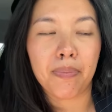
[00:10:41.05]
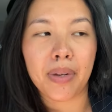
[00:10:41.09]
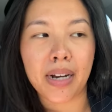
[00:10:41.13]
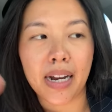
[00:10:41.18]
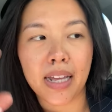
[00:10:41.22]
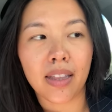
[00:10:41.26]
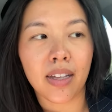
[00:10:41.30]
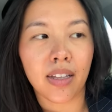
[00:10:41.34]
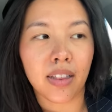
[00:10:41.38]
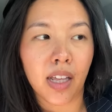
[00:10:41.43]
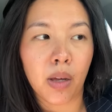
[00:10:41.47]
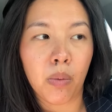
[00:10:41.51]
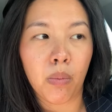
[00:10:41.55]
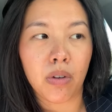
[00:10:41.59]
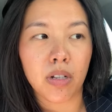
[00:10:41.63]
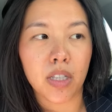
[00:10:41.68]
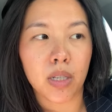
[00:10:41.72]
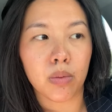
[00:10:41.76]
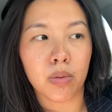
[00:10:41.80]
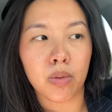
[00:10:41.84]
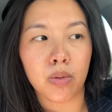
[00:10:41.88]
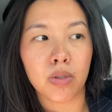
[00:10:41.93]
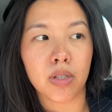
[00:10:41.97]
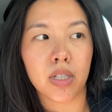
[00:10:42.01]
But I think they want
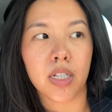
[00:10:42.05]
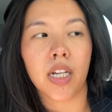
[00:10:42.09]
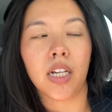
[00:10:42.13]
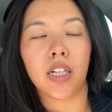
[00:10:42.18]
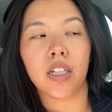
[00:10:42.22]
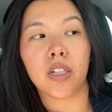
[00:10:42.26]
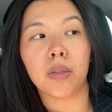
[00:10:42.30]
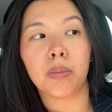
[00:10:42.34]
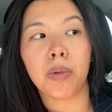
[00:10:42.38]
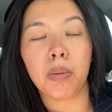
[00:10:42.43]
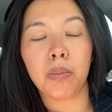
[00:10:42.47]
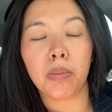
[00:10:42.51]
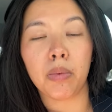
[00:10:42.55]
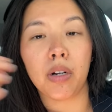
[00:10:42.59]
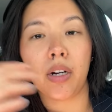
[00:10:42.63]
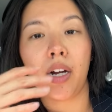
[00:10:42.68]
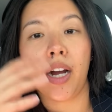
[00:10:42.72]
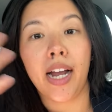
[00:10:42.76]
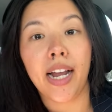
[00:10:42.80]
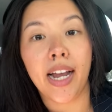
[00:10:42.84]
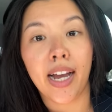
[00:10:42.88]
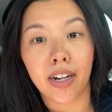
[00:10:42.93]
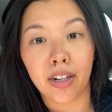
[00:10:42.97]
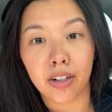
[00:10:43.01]
someone who's like a little bit more
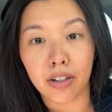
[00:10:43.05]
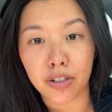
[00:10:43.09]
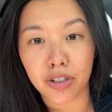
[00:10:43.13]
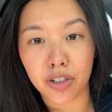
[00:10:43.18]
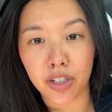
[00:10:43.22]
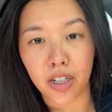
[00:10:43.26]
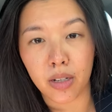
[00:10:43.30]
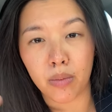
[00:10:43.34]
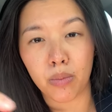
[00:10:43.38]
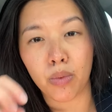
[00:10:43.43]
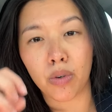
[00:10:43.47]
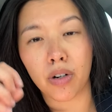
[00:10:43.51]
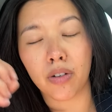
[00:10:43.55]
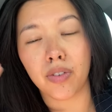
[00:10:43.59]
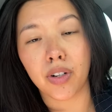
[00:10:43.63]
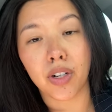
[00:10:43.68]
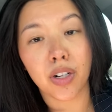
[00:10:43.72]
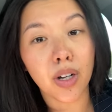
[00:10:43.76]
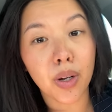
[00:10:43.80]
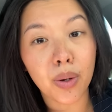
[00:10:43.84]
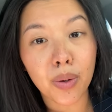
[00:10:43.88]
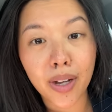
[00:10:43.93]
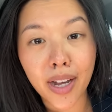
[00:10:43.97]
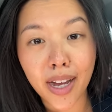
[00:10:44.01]
high energy, more of a
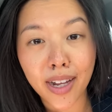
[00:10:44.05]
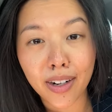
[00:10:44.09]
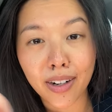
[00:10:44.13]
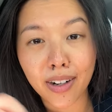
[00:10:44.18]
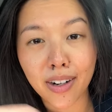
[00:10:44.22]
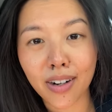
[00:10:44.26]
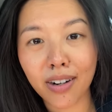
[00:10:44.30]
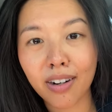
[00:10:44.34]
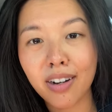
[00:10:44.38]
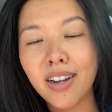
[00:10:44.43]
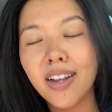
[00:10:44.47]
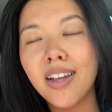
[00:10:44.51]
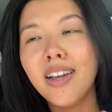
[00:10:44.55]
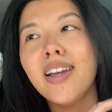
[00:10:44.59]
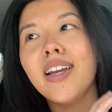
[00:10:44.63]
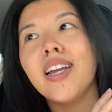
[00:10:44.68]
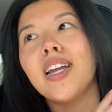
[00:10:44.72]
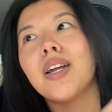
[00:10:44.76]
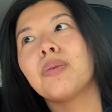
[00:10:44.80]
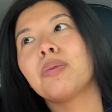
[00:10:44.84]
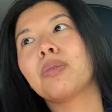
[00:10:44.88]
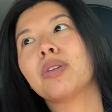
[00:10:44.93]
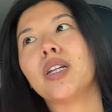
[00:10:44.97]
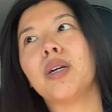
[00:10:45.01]
go-getter,
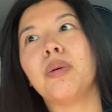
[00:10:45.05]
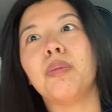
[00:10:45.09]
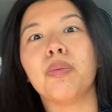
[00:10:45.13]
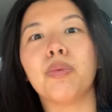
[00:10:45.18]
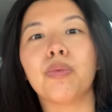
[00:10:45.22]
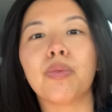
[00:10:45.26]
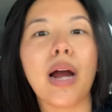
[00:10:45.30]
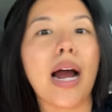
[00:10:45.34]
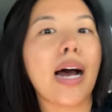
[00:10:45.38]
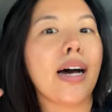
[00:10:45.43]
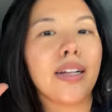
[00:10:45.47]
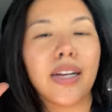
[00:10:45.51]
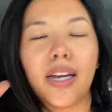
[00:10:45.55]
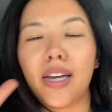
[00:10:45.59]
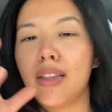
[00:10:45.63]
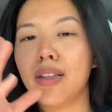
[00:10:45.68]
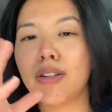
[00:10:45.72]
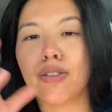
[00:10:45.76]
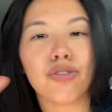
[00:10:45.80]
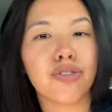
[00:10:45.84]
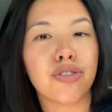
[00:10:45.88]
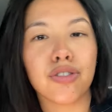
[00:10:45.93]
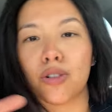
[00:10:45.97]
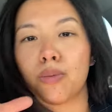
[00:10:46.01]
can really rally the
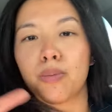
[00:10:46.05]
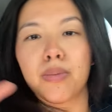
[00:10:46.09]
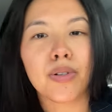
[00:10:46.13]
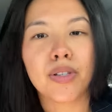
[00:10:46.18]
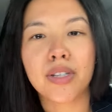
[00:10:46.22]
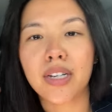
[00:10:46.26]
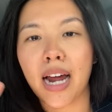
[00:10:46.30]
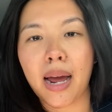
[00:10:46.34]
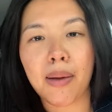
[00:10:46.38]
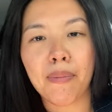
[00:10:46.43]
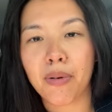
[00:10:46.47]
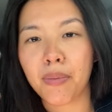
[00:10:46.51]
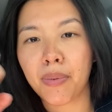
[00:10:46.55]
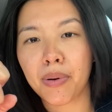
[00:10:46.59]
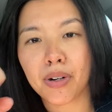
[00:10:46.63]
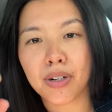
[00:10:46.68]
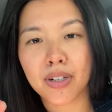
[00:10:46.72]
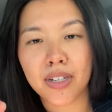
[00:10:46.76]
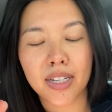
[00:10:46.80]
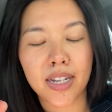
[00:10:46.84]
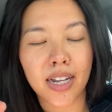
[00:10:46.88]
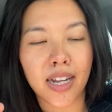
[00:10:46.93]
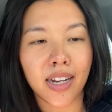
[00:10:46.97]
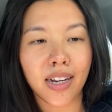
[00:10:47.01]
troops type of
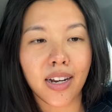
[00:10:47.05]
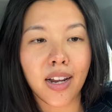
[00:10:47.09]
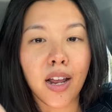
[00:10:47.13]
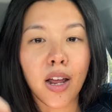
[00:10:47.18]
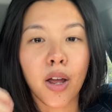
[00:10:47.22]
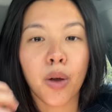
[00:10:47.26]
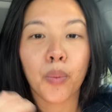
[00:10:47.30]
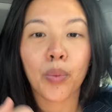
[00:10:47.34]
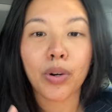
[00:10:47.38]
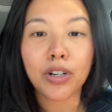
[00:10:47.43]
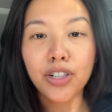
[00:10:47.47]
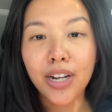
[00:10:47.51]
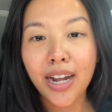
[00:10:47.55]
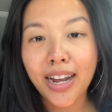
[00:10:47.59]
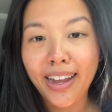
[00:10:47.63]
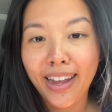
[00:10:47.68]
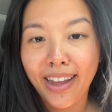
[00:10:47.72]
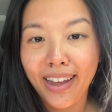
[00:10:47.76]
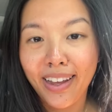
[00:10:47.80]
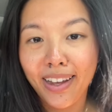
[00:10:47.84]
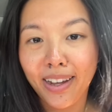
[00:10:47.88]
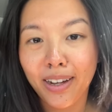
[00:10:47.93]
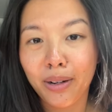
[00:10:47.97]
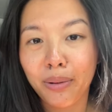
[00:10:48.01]
person, which I
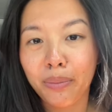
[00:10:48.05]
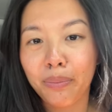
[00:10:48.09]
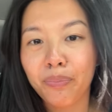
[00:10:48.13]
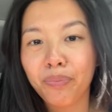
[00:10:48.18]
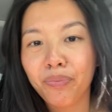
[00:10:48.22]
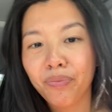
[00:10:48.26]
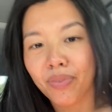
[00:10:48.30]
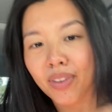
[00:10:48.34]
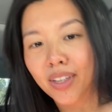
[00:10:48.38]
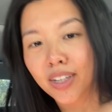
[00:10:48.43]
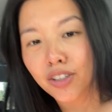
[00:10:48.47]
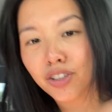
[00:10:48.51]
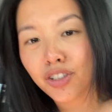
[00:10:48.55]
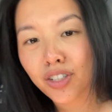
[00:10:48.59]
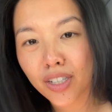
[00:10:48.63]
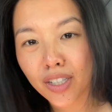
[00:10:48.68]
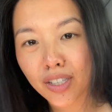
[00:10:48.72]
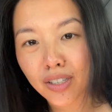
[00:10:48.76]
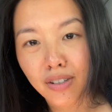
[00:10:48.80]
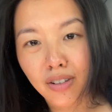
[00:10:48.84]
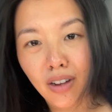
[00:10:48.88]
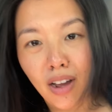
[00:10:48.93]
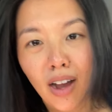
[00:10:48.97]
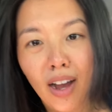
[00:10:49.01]
am,
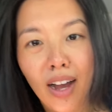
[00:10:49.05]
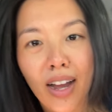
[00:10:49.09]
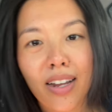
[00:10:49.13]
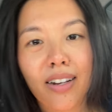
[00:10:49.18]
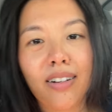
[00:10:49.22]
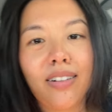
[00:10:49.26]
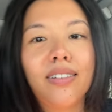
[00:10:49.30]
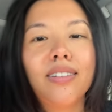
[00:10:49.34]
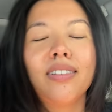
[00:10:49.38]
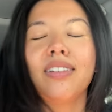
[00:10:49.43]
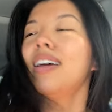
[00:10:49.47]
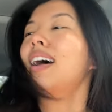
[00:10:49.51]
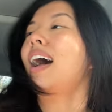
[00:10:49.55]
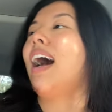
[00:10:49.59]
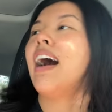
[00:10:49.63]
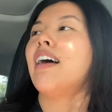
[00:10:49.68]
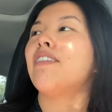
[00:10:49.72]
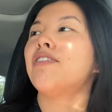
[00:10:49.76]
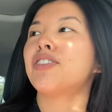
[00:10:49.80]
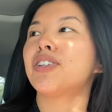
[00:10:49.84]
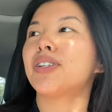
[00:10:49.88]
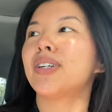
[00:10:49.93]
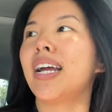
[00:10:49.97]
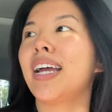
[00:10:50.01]
just not
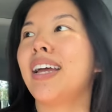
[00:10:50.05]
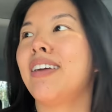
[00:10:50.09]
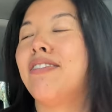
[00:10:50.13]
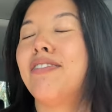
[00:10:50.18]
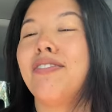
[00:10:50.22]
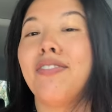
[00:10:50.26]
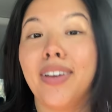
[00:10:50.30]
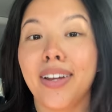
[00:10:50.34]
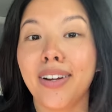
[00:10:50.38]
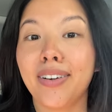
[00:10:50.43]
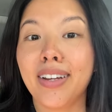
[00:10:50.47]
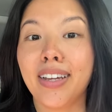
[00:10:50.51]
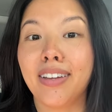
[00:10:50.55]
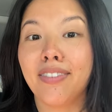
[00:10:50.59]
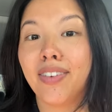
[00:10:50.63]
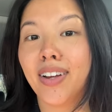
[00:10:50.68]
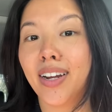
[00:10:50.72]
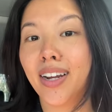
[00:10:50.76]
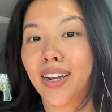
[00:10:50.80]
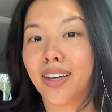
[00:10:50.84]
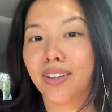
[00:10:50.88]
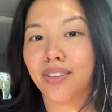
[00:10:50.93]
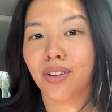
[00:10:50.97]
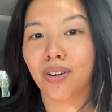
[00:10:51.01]
after a very,
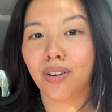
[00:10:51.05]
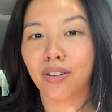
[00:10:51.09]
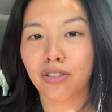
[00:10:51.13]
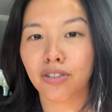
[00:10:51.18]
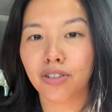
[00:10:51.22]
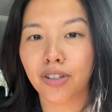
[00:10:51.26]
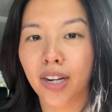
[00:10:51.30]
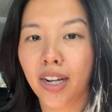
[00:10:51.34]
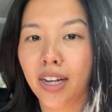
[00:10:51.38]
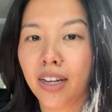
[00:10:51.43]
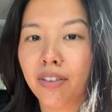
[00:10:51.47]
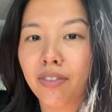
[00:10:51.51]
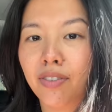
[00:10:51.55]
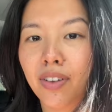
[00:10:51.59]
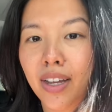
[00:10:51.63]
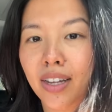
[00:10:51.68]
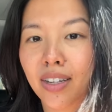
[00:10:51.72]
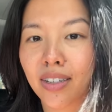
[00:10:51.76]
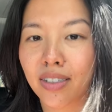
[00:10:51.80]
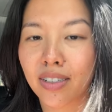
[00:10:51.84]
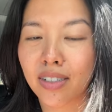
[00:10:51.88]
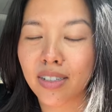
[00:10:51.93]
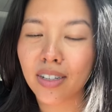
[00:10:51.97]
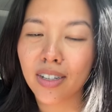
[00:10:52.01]
very long drive
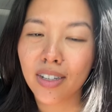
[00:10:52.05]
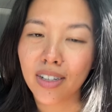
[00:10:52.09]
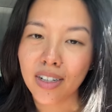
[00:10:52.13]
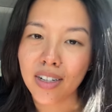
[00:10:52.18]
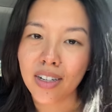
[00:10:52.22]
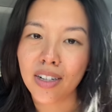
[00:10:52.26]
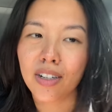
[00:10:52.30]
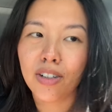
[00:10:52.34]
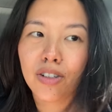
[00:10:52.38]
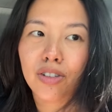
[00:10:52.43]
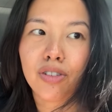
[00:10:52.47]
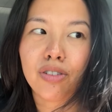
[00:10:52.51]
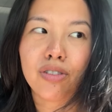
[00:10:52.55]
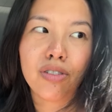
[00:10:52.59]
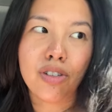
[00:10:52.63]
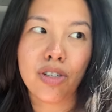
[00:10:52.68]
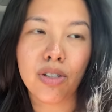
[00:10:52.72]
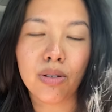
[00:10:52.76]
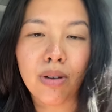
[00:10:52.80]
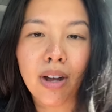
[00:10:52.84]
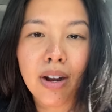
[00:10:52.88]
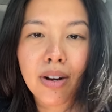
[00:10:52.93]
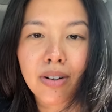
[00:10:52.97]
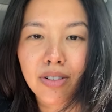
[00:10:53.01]
and
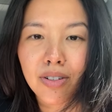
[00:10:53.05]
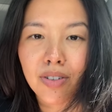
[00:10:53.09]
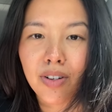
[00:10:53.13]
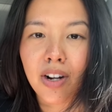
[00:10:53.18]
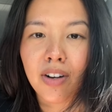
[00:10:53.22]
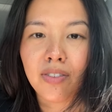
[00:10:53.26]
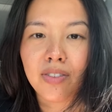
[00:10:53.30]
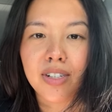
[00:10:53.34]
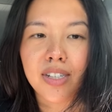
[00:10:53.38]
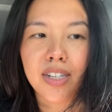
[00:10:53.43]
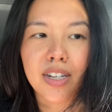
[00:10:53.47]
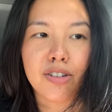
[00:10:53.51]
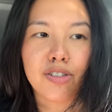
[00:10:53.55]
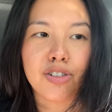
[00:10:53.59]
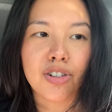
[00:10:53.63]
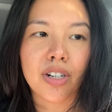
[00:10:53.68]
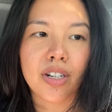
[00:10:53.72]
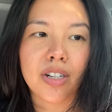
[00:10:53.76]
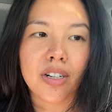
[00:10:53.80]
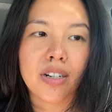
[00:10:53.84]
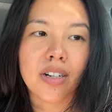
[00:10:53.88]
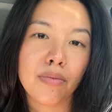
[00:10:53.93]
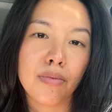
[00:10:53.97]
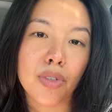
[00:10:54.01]
2 hours of
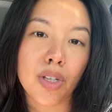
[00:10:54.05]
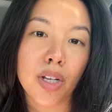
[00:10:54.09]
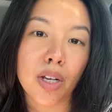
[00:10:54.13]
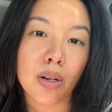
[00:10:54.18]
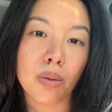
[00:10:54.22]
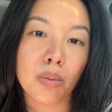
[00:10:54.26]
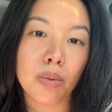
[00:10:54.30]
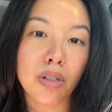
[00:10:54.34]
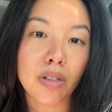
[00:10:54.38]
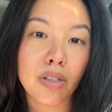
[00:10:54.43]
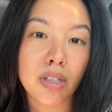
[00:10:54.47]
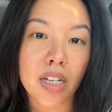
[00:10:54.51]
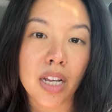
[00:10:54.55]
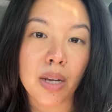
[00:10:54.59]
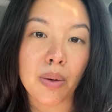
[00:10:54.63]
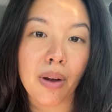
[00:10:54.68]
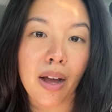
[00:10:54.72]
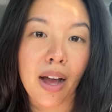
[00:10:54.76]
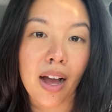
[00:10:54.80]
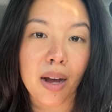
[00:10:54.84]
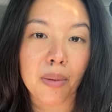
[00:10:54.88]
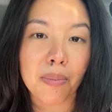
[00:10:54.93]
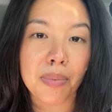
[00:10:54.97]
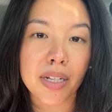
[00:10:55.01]
conversation. So we'll see what
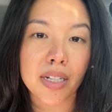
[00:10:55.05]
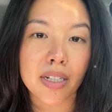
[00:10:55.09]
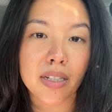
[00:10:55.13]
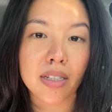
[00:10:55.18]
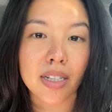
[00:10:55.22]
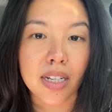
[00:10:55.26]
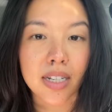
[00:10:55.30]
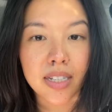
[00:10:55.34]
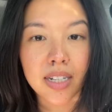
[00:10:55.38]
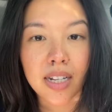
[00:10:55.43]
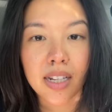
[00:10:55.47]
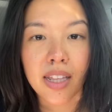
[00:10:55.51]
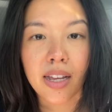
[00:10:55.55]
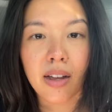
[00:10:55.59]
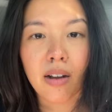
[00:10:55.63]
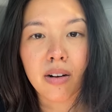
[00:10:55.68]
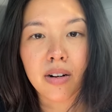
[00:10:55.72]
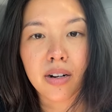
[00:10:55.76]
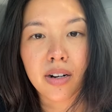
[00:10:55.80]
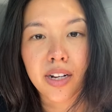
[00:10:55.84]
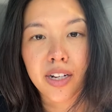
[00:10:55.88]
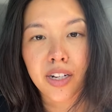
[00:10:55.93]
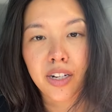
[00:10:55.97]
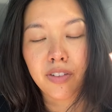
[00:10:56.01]
happens. They said they
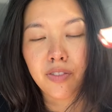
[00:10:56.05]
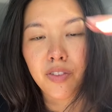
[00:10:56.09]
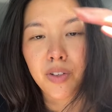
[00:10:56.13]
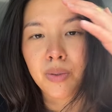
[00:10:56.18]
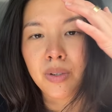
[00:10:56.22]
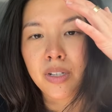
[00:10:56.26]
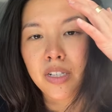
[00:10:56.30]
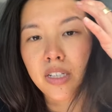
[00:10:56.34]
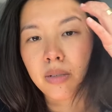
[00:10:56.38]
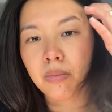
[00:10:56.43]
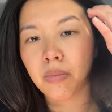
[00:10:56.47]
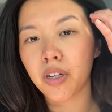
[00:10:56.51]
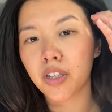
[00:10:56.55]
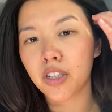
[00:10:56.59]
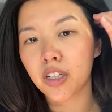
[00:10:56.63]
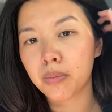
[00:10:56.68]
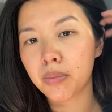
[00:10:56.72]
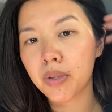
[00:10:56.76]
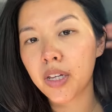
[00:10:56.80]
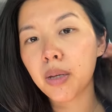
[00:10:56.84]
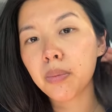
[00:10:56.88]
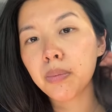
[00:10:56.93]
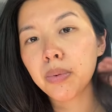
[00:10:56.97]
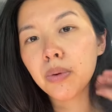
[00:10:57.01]
are interviewing some other
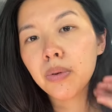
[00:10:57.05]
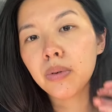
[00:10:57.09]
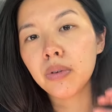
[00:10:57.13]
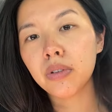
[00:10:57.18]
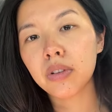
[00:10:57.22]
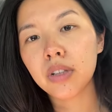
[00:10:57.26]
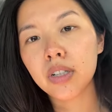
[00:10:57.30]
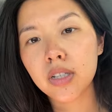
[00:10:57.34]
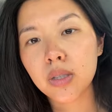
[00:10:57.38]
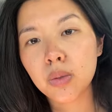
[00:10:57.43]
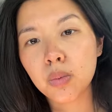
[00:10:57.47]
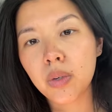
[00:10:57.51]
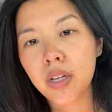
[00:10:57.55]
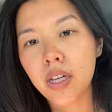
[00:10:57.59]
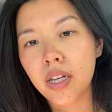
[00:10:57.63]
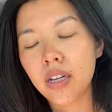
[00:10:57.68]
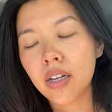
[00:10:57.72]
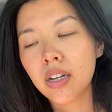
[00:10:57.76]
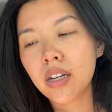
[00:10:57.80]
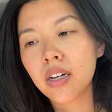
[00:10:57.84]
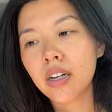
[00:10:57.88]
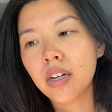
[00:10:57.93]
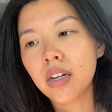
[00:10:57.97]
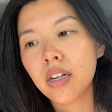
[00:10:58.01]
people this
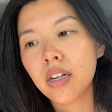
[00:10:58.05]
week,